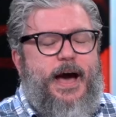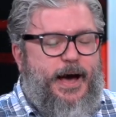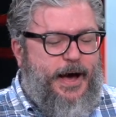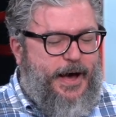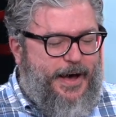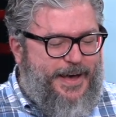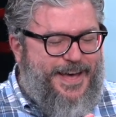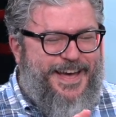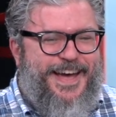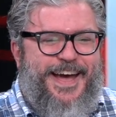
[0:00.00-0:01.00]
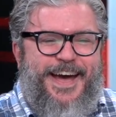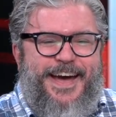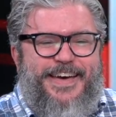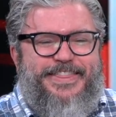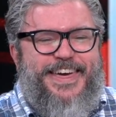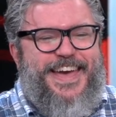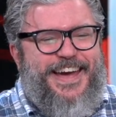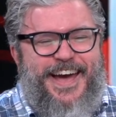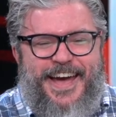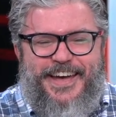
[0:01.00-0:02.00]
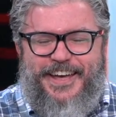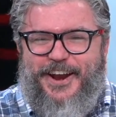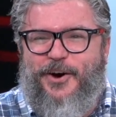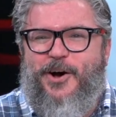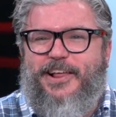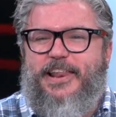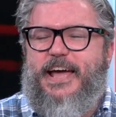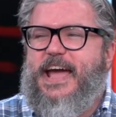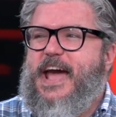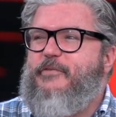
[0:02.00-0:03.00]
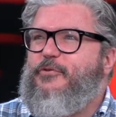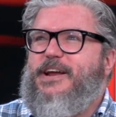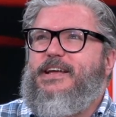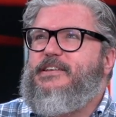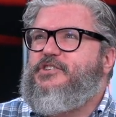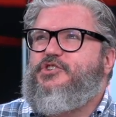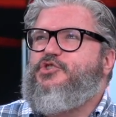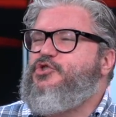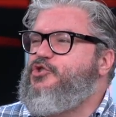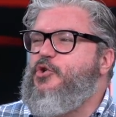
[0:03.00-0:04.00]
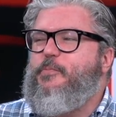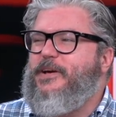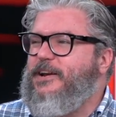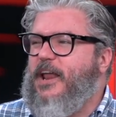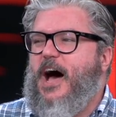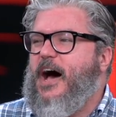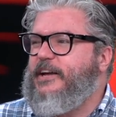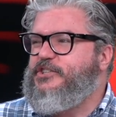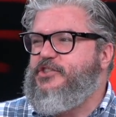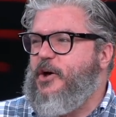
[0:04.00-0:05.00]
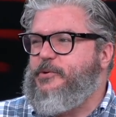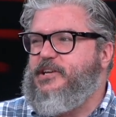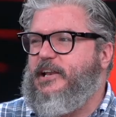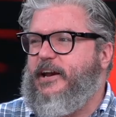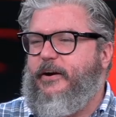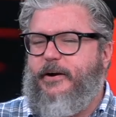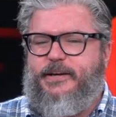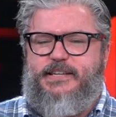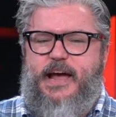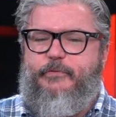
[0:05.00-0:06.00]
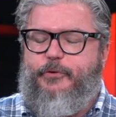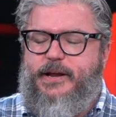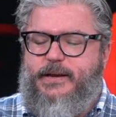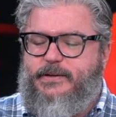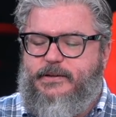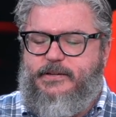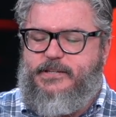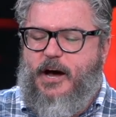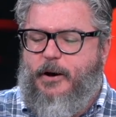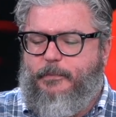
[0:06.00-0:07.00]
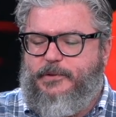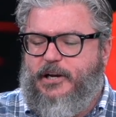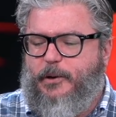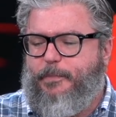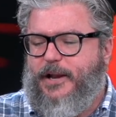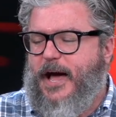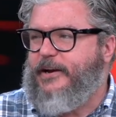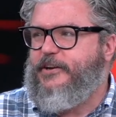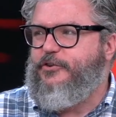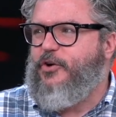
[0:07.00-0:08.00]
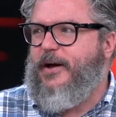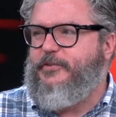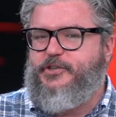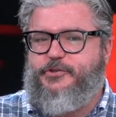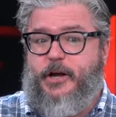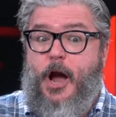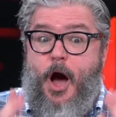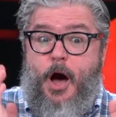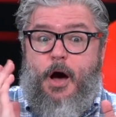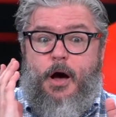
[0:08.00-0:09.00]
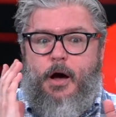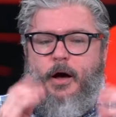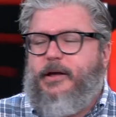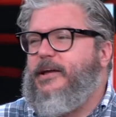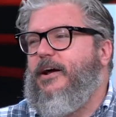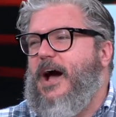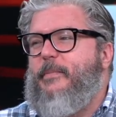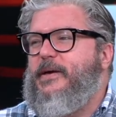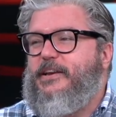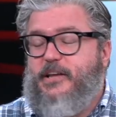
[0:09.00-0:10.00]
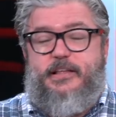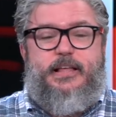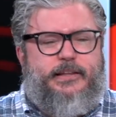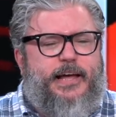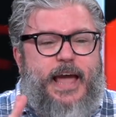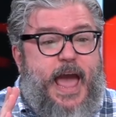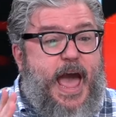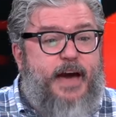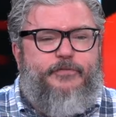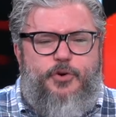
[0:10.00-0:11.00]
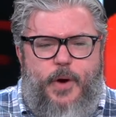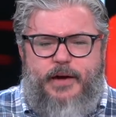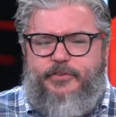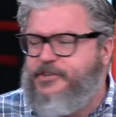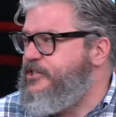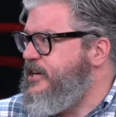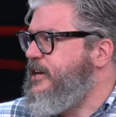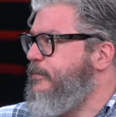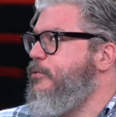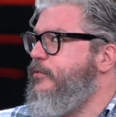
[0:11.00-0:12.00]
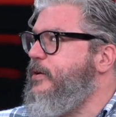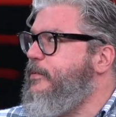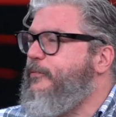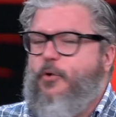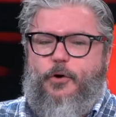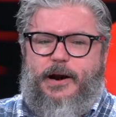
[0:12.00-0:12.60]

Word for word: Uh, the, you know, like every stupid line she thought was hilarious, every dumb little plot contrivance, she was like, you know, I mean, okay. Like, have you ever seen a movie before,